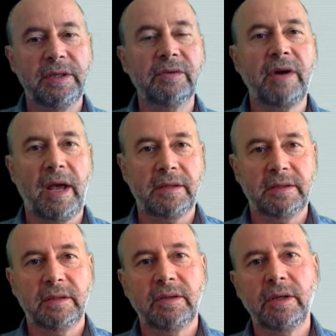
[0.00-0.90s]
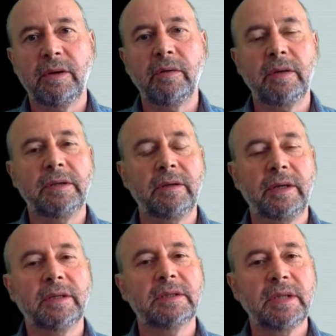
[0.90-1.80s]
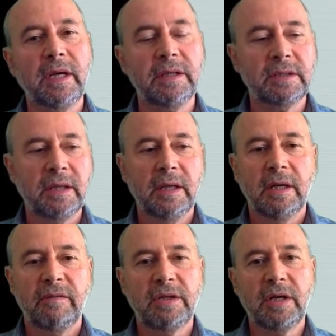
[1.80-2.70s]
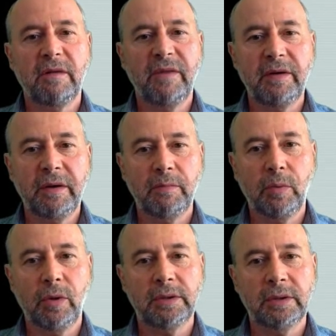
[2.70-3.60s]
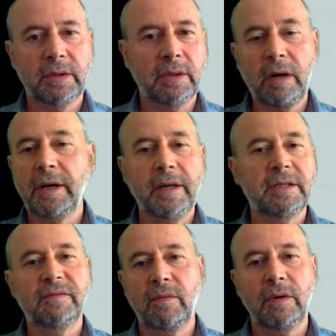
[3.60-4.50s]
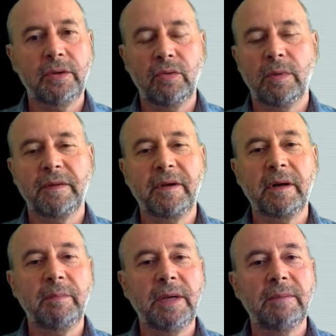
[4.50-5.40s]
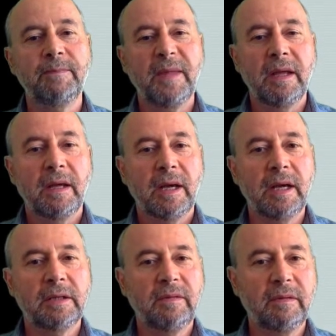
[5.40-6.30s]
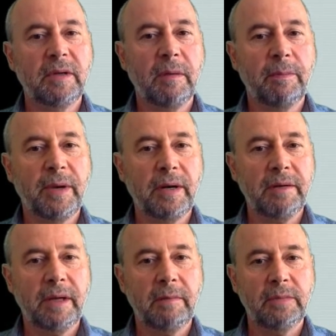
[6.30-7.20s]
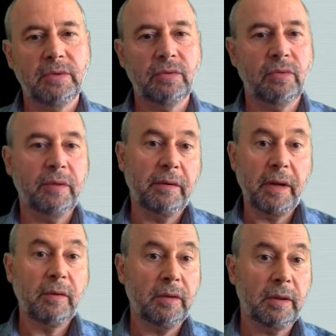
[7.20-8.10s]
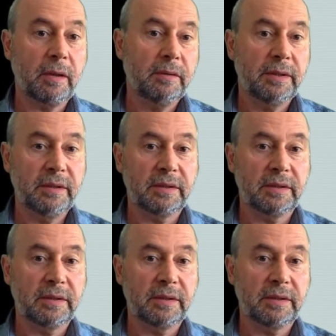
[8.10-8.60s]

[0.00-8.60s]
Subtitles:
Tregs, T regulatory cells, which are very important targets for tumor therapy, and we will compare them to the regular T